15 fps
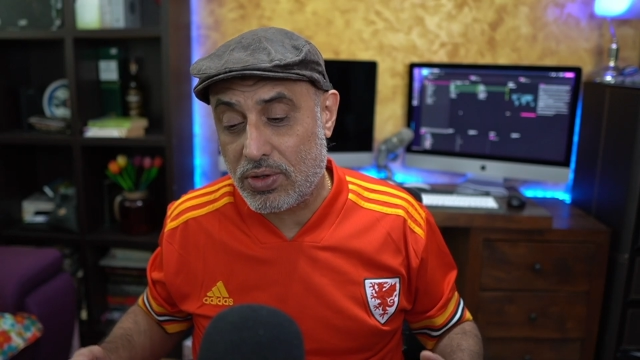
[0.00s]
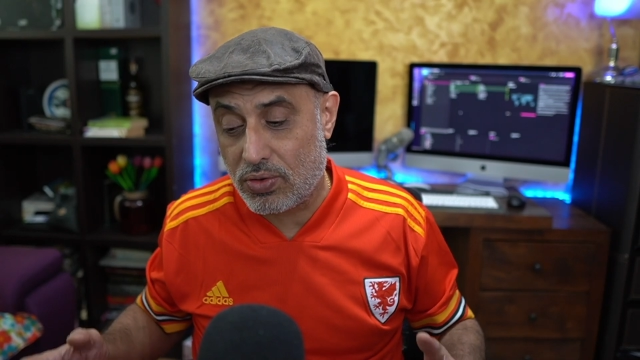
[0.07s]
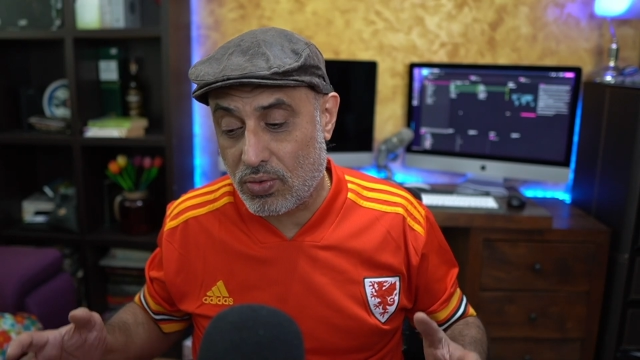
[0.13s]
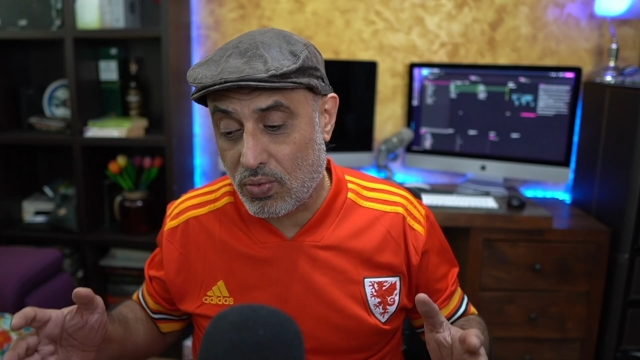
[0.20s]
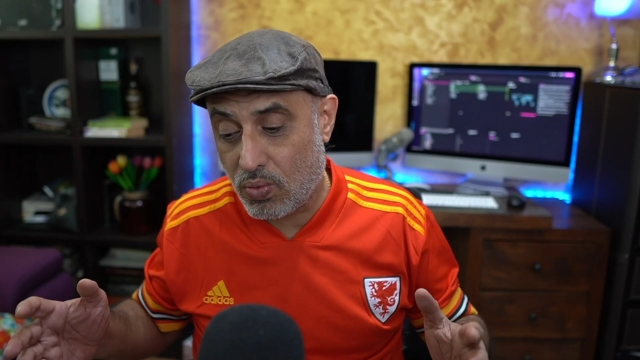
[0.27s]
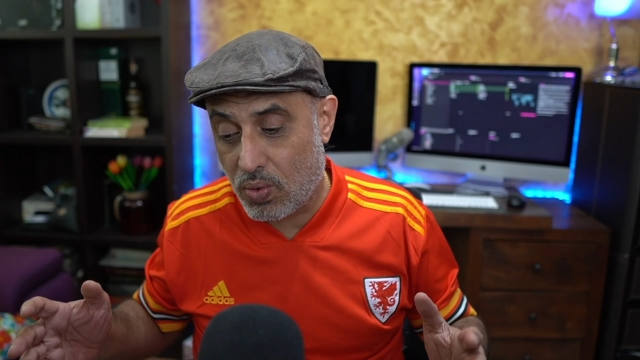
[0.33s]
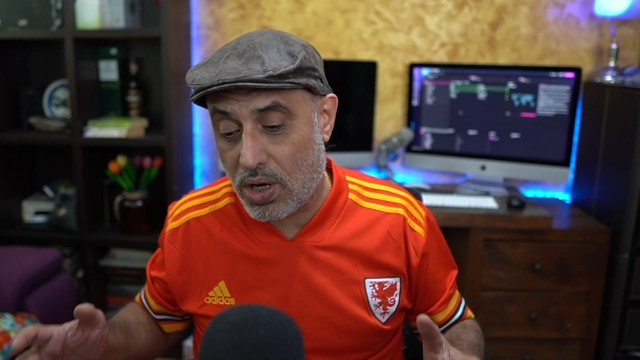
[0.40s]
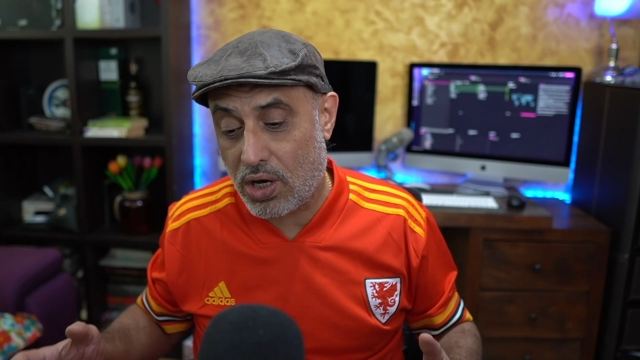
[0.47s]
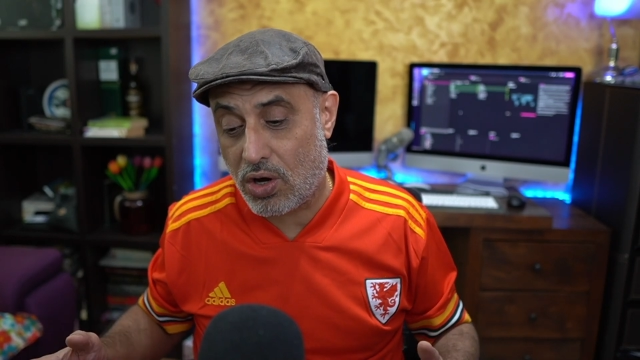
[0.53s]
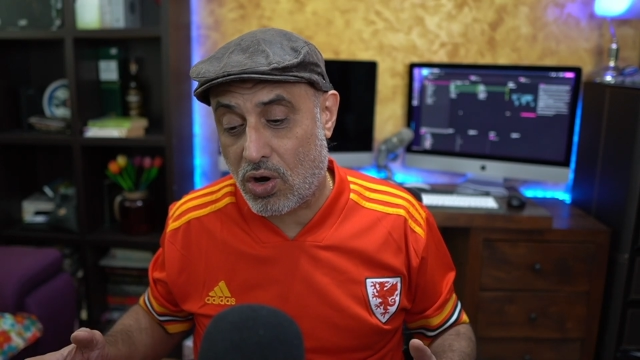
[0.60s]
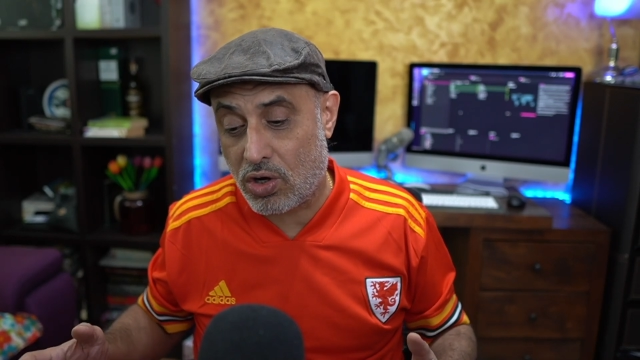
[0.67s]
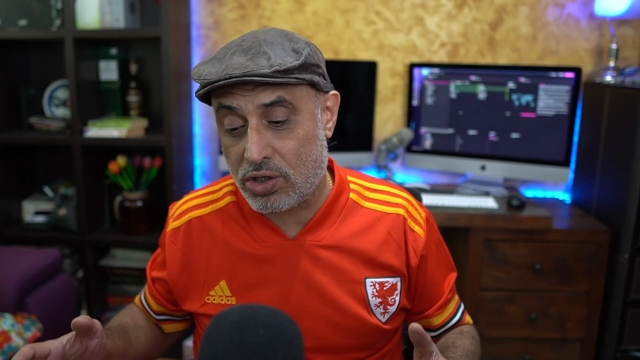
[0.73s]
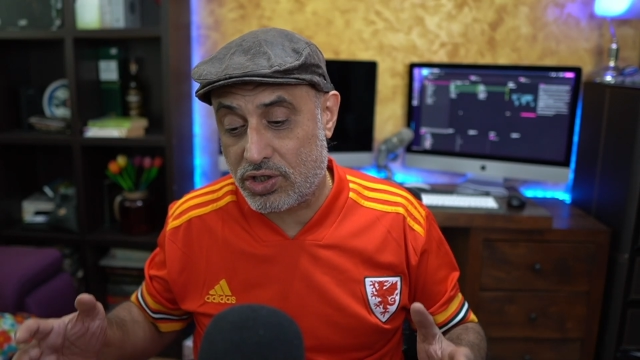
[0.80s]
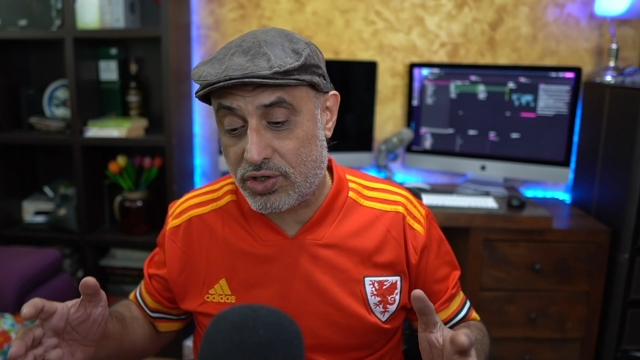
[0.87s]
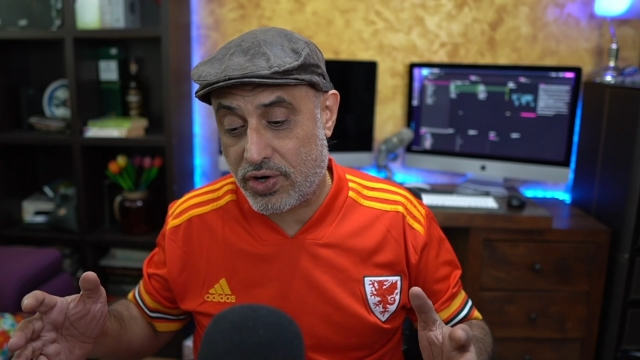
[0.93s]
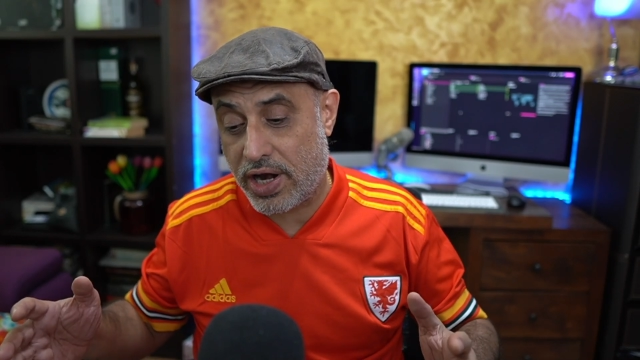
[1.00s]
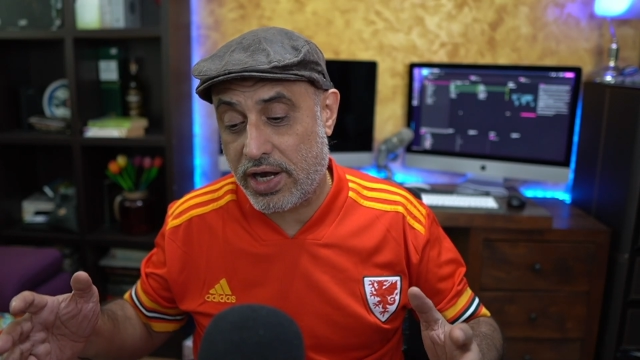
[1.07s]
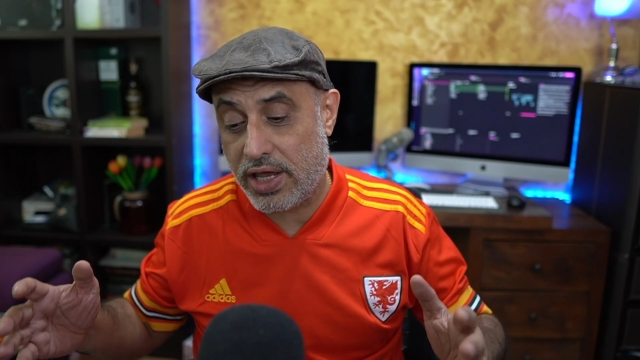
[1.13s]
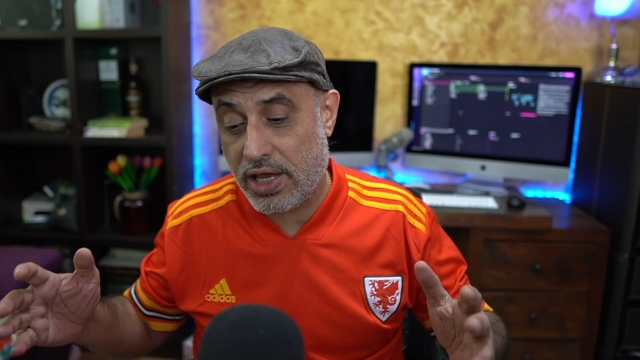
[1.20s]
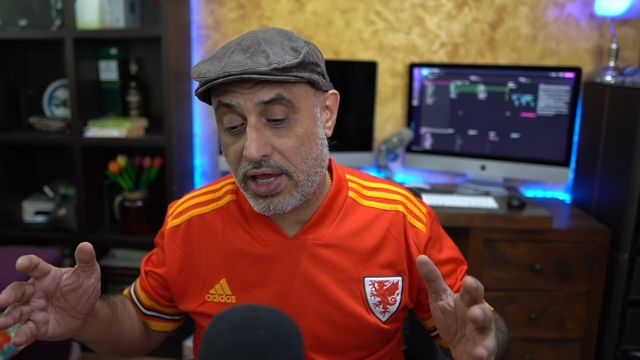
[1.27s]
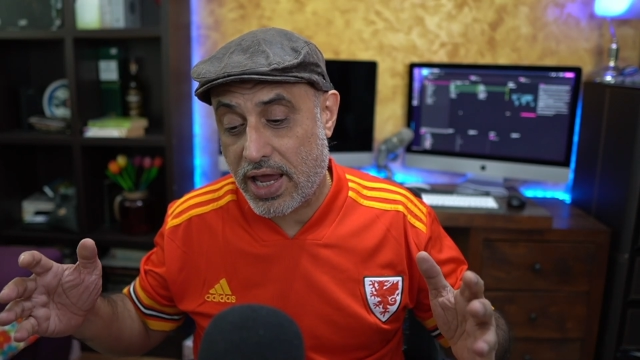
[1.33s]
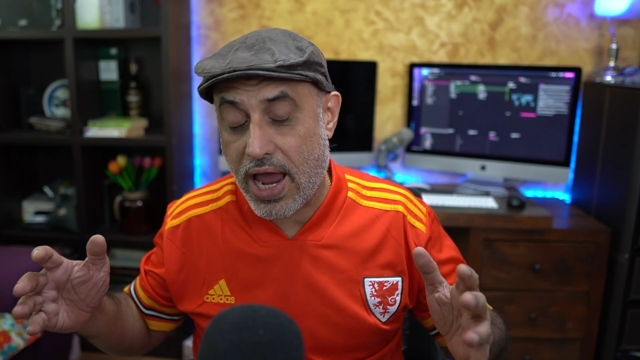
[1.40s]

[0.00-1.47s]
to work on training